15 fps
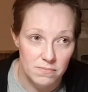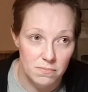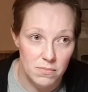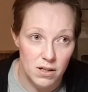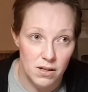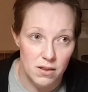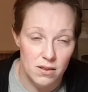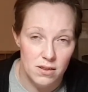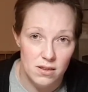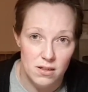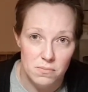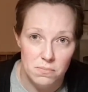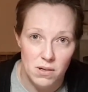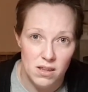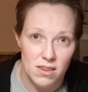month
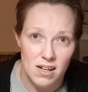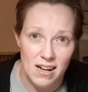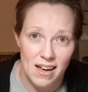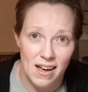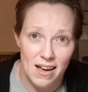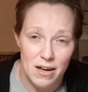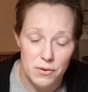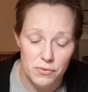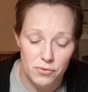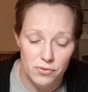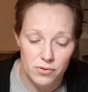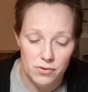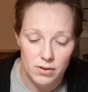and a half.